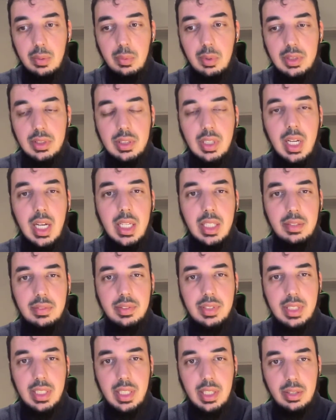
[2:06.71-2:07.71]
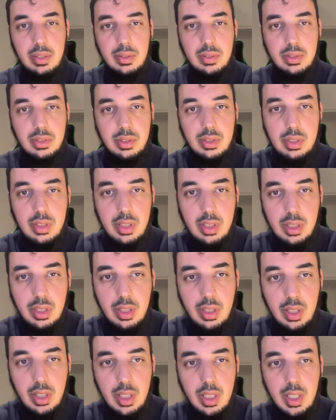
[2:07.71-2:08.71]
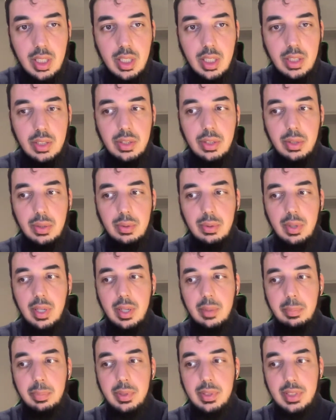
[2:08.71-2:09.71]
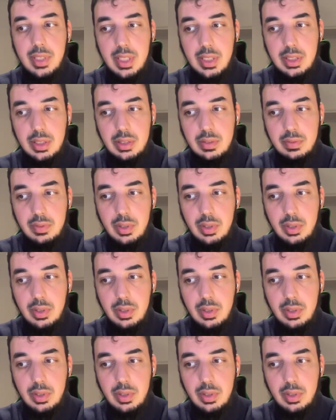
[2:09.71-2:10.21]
what kind of skills do you possess.